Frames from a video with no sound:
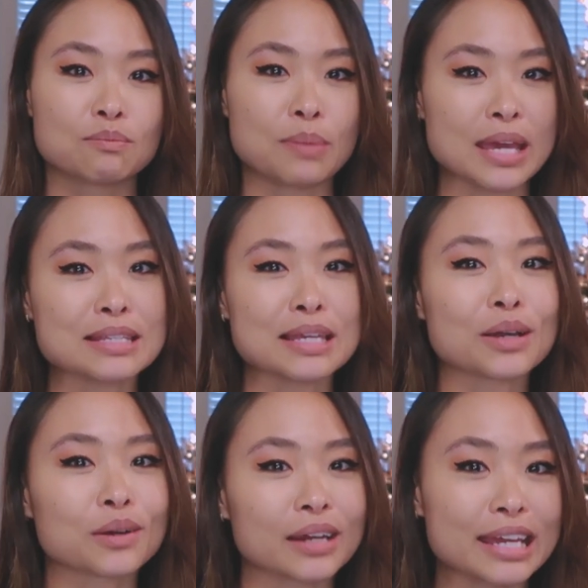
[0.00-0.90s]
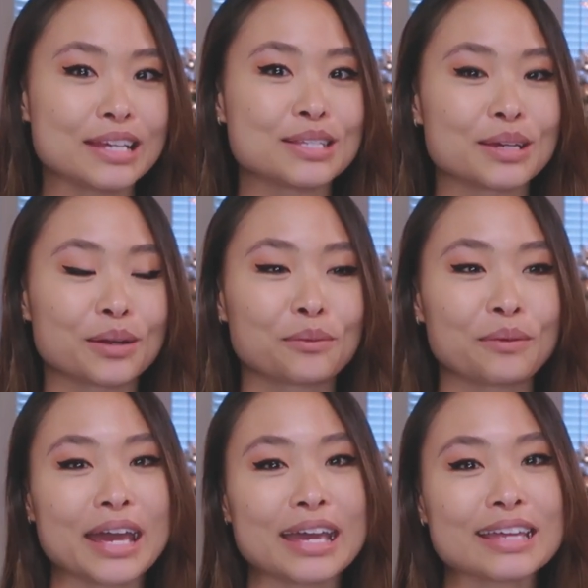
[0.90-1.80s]
basic or easier
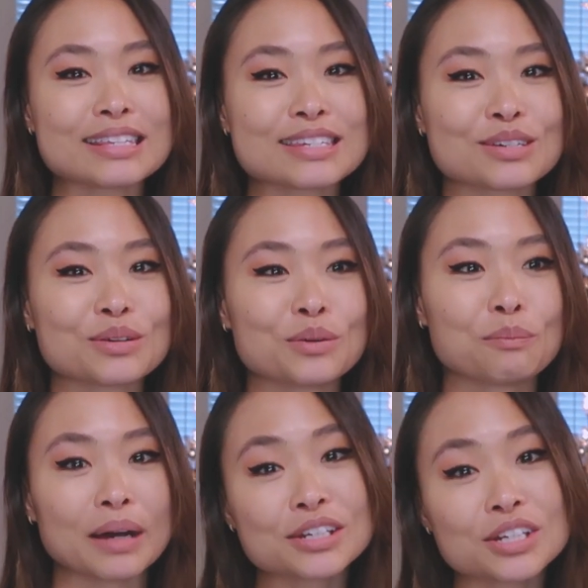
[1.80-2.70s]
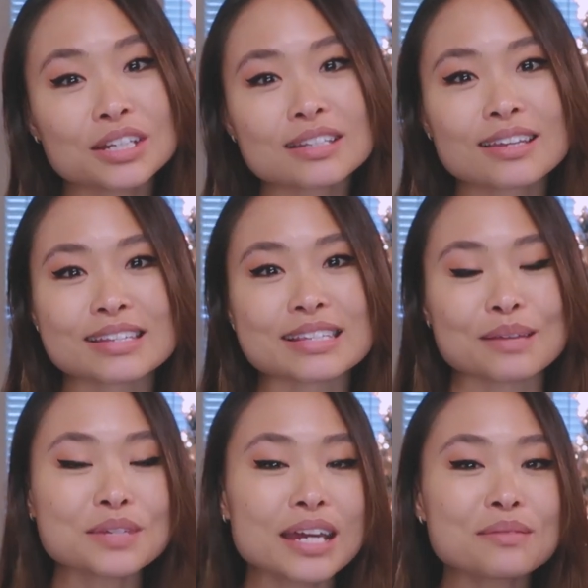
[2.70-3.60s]
ways to budget, because
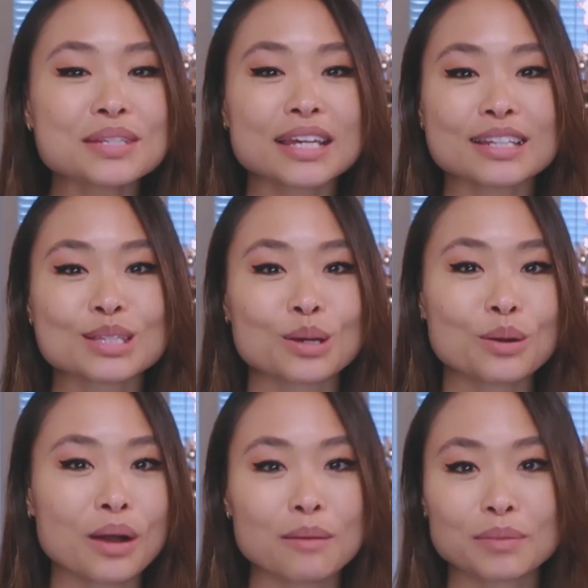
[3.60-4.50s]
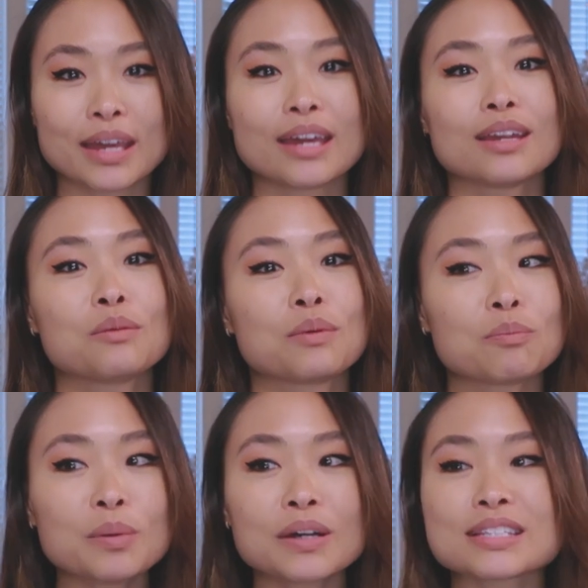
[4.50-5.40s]
sometimes it gets so complicated
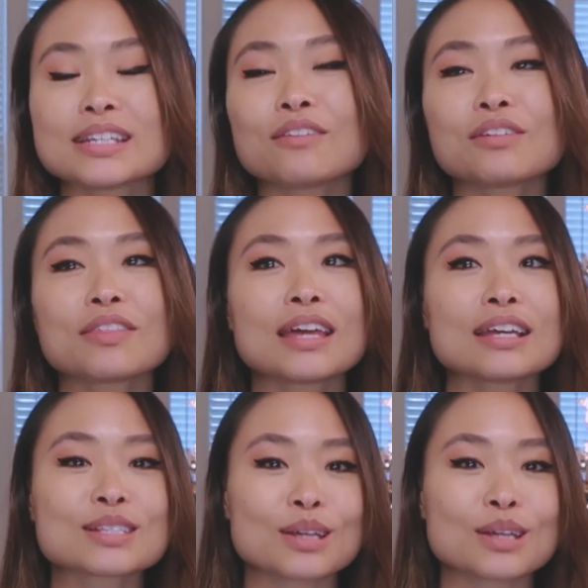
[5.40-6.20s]
with books and everything.